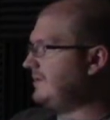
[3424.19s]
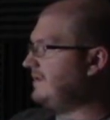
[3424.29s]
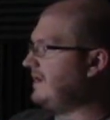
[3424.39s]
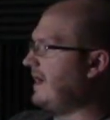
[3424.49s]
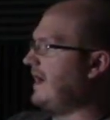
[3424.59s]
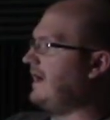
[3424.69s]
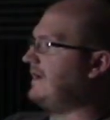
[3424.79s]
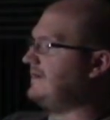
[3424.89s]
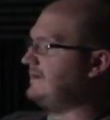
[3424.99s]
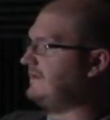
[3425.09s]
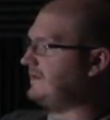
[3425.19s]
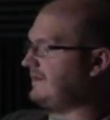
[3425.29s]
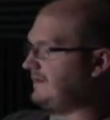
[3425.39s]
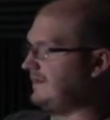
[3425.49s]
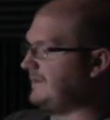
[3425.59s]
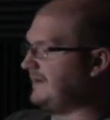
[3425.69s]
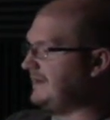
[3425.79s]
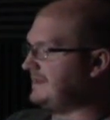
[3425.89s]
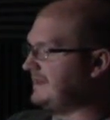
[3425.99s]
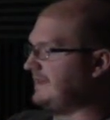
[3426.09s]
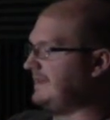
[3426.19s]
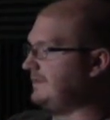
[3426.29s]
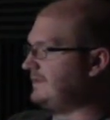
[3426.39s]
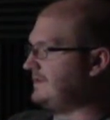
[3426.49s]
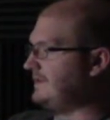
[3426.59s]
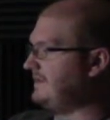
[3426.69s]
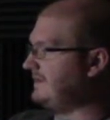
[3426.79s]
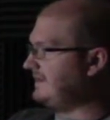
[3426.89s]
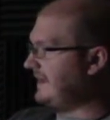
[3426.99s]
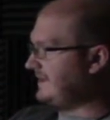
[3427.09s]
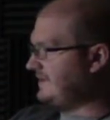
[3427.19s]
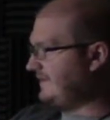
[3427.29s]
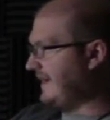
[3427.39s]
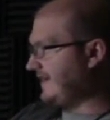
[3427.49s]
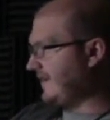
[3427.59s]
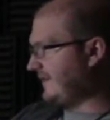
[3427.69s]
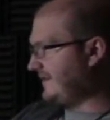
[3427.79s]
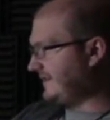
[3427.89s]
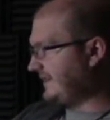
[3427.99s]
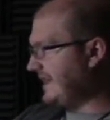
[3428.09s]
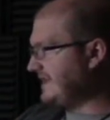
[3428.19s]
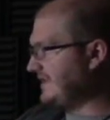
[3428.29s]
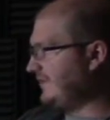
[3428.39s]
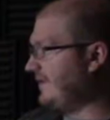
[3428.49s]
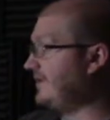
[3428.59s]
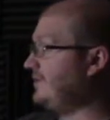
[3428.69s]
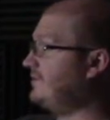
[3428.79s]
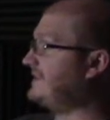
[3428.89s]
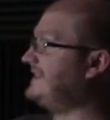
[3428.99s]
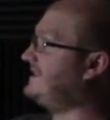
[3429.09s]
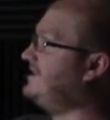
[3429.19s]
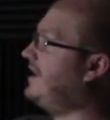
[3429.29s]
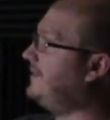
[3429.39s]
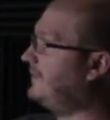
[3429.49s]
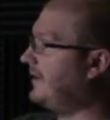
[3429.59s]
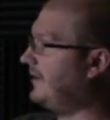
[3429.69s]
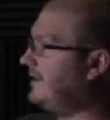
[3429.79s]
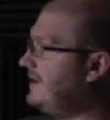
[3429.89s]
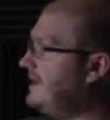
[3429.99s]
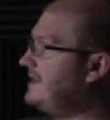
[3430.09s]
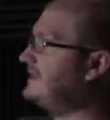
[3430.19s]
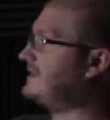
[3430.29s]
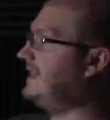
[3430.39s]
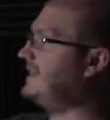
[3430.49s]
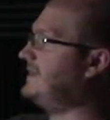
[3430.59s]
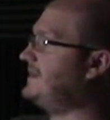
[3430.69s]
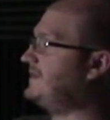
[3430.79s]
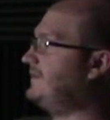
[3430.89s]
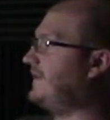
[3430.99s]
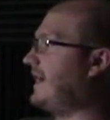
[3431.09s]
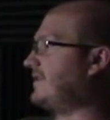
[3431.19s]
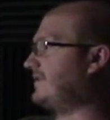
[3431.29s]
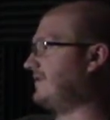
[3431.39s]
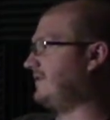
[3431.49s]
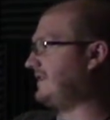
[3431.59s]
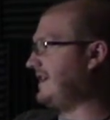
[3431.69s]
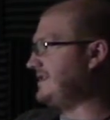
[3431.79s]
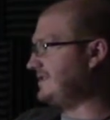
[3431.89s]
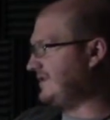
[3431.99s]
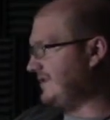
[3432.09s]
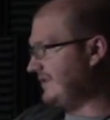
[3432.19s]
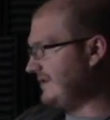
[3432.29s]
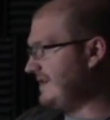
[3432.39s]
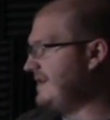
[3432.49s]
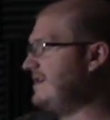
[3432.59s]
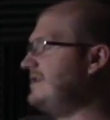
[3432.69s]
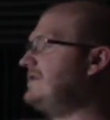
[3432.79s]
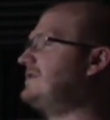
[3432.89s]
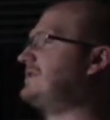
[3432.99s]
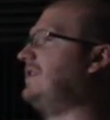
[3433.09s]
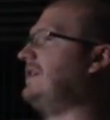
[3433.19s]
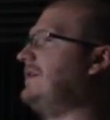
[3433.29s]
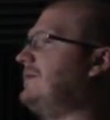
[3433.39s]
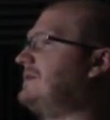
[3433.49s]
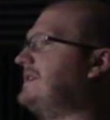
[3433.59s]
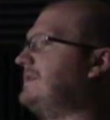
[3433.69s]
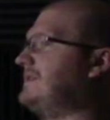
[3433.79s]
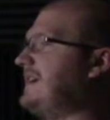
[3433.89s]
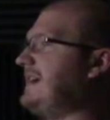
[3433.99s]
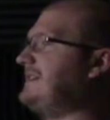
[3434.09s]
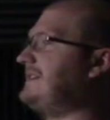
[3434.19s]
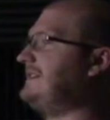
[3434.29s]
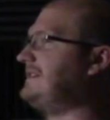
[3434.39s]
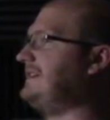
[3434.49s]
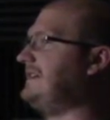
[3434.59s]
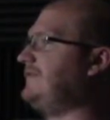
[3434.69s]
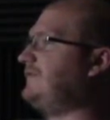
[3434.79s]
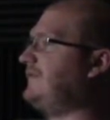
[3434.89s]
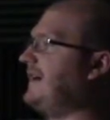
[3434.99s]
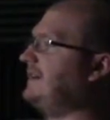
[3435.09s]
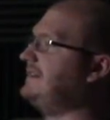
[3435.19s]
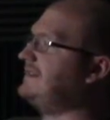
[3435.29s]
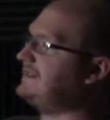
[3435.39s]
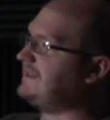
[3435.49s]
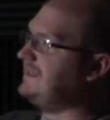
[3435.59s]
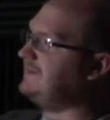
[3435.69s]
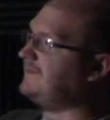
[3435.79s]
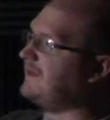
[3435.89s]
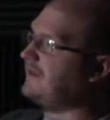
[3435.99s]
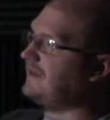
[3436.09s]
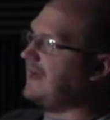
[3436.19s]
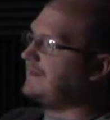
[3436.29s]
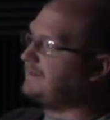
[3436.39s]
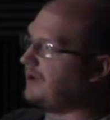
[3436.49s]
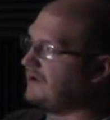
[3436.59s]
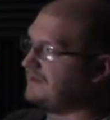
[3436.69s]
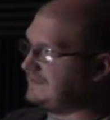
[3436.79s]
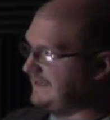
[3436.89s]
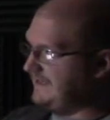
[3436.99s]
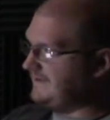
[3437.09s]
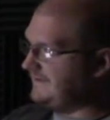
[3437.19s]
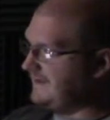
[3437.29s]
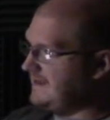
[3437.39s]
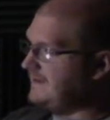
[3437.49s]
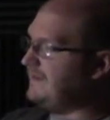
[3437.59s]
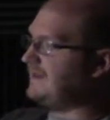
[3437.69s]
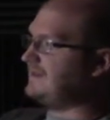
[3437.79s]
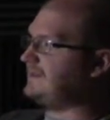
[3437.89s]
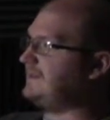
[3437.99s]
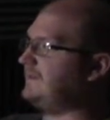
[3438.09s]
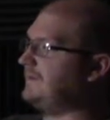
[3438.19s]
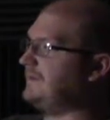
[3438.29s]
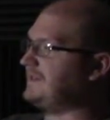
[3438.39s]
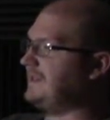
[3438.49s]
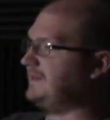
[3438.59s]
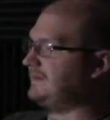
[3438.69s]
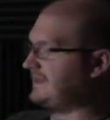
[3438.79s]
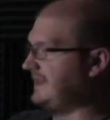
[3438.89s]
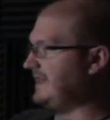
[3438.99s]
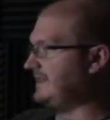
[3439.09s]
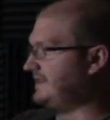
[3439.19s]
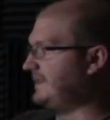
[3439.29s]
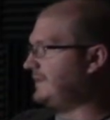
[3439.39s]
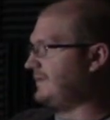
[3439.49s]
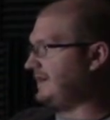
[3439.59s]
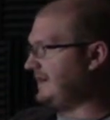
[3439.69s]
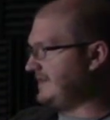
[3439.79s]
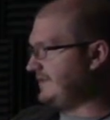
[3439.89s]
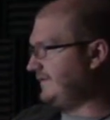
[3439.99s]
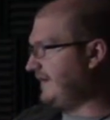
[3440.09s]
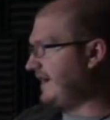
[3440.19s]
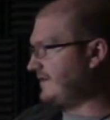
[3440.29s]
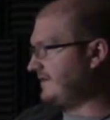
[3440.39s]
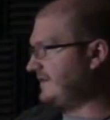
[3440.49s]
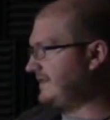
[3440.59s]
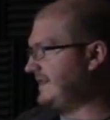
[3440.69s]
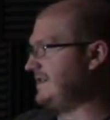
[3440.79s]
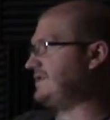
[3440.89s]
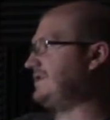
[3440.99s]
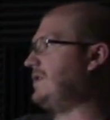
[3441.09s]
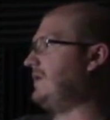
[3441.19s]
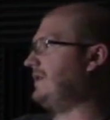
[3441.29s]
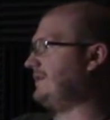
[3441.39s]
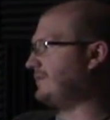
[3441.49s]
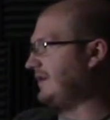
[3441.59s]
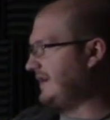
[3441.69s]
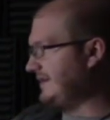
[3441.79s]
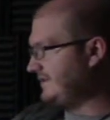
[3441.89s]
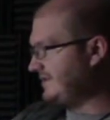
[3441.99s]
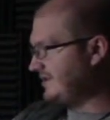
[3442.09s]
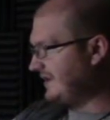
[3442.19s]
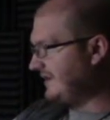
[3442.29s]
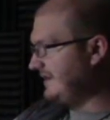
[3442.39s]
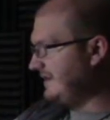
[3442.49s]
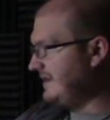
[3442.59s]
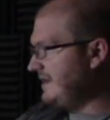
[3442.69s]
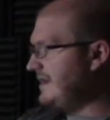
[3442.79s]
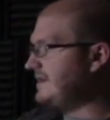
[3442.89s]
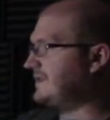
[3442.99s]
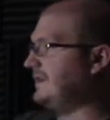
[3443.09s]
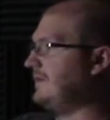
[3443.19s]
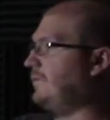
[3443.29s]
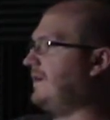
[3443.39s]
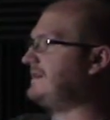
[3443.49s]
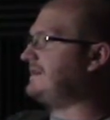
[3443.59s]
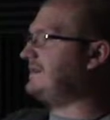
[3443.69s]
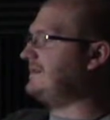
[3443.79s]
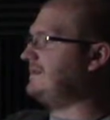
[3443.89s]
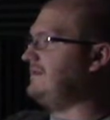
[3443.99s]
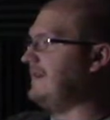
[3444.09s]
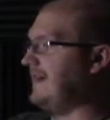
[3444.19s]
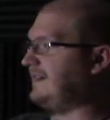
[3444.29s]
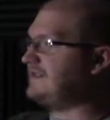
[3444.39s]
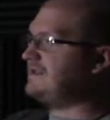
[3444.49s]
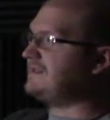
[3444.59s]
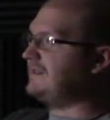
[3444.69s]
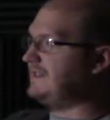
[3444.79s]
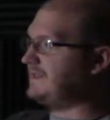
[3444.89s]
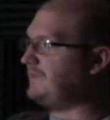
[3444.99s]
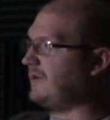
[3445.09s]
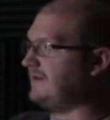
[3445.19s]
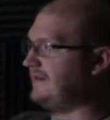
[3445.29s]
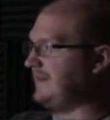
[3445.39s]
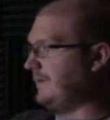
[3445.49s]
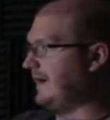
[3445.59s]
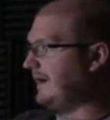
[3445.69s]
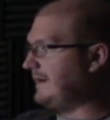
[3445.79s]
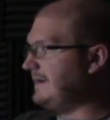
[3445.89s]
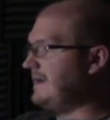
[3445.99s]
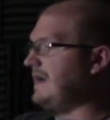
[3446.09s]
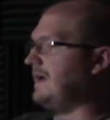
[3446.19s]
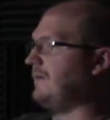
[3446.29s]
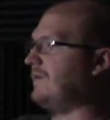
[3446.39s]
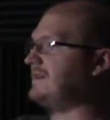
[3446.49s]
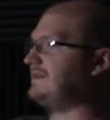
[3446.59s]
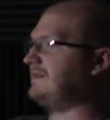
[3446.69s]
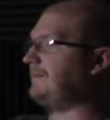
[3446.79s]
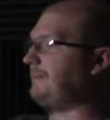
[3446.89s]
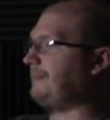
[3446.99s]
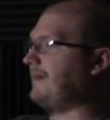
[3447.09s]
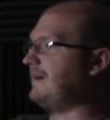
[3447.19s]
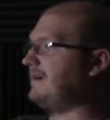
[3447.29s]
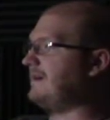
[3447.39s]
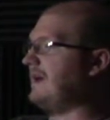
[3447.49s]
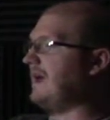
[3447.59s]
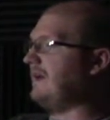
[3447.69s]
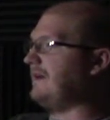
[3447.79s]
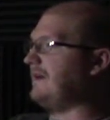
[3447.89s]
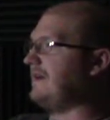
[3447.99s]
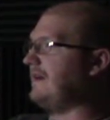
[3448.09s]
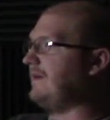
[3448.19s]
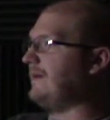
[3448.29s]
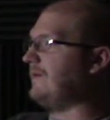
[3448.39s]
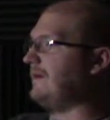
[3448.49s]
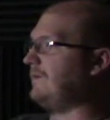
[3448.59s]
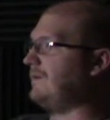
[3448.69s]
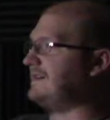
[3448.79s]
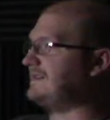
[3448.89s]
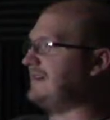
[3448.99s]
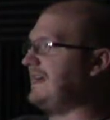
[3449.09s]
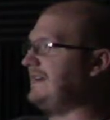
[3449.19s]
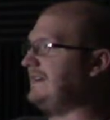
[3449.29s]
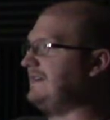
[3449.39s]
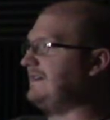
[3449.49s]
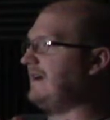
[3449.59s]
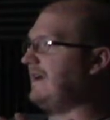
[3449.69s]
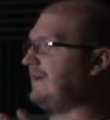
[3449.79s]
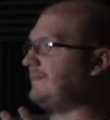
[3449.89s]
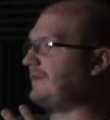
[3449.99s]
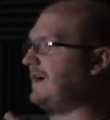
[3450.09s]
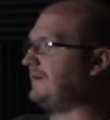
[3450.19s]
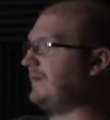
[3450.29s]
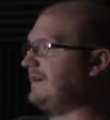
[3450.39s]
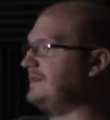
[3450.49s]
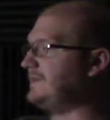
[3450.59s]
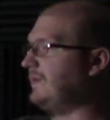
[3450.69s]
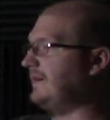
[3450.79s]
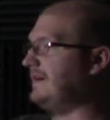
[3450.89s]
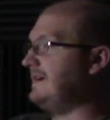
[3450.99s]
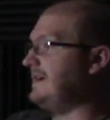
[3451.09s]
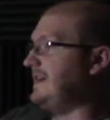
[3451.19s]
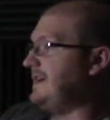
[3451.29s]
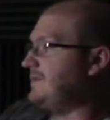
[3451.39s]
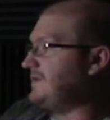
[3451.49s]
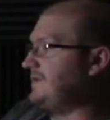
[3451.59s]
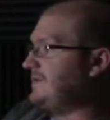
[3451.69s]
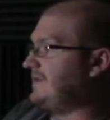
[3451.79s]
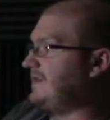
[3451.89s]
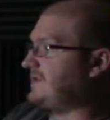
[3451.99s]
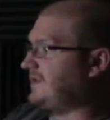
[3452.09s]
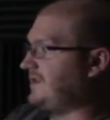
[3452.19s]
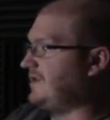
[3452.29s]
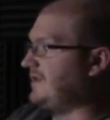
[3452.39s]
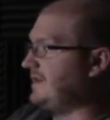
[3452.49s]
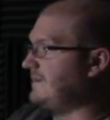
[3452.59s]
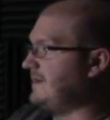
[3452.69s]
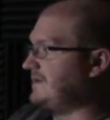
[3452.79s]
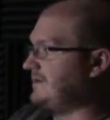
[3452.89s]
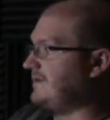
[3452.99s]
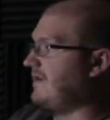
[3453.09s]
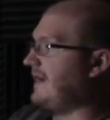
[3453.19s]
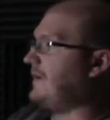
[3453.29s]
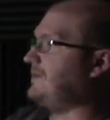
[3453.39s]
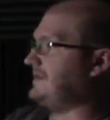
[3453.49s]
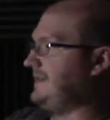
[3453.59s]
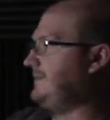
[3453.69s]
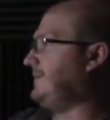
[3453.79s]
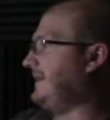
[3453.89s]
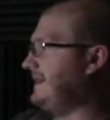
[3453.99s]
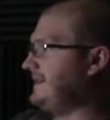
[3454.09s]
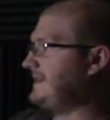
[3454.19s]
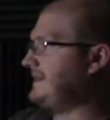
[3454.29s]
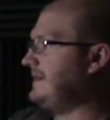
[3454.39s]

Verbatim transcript: And yeah. the, the companies that he was using that two factor authentication with used his number to send him his two factor authentication code. Yeah, so they so it was it was AT and T failing to keep that part safe. Yeah. because someone was able to take his number, get his two factor authentication code, and then break into his shit. Yeah, so it wasn't negligence on his part in any way. No, no, no I'm not saying negligence on the person's it, part. It, it, wasn't any any problem on his part. Yeah. He was using a security measure that was in place